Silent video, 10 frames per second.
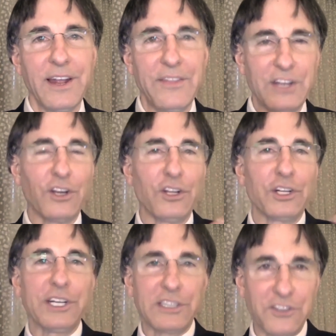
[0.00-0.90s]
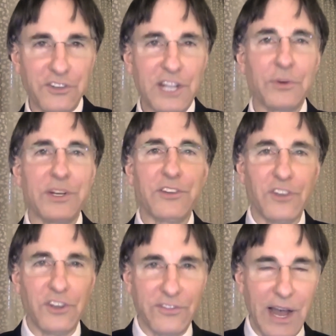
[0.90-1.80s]
And then you're looking at the
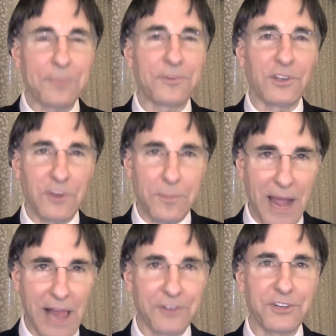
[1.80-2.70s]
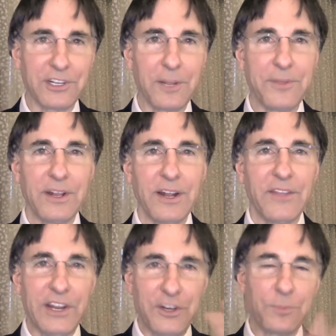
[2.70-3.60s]
synchronicities of opposites and balancing them.
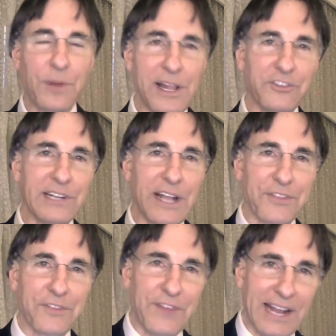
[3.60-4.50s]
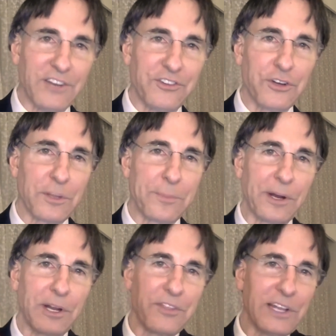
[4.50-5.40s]
Then you're balancing out the fantasy you're
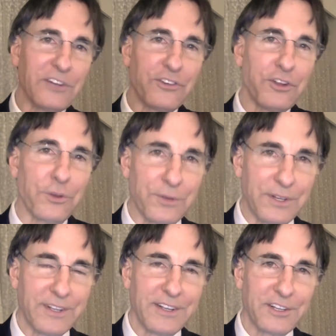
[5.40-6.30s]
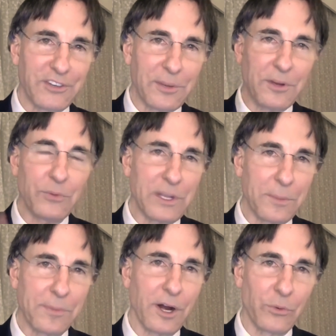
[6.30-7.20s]
comparing things to. Because sometimes we
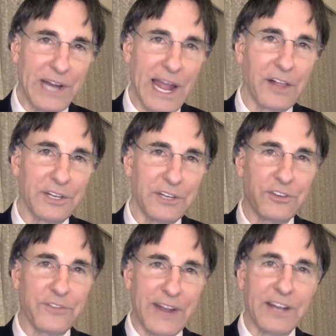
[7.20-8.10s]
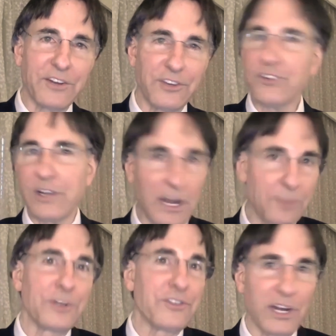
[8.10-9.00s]
compare our realities to fantasies and not
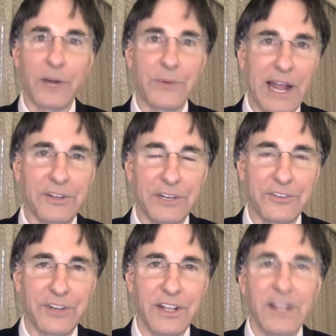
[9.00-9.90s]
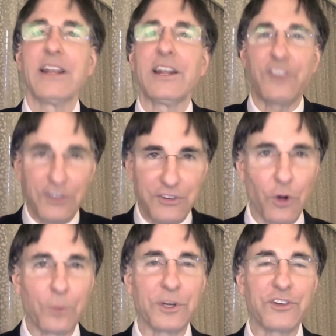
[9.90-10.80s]
appreciate our realities. And so there's no
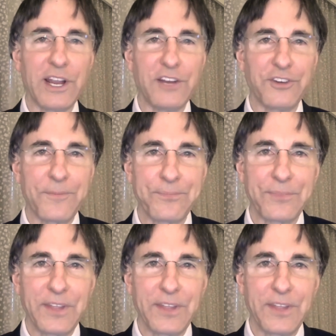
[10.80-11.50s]
appreciation.